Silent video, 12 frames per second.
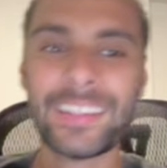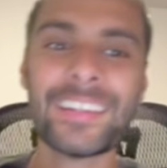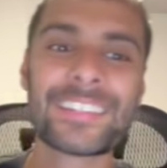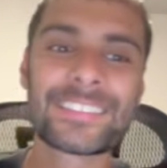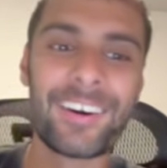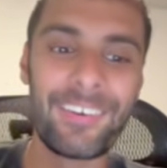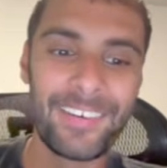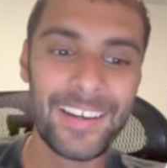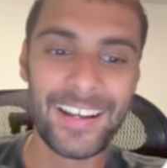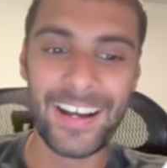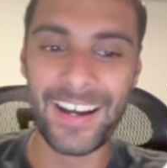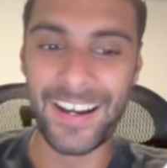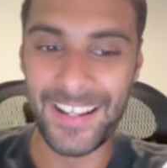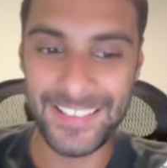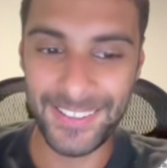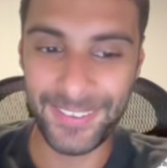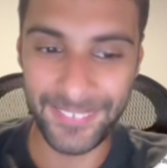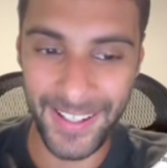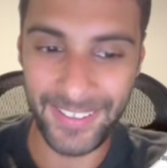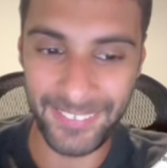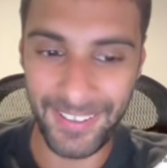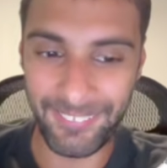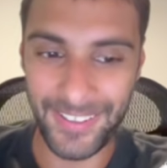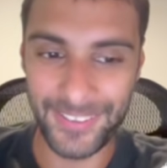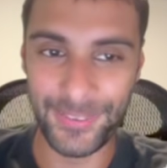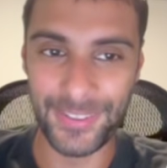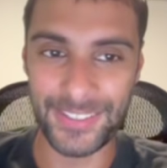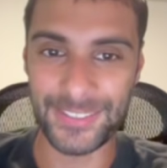So it's a great way to do this.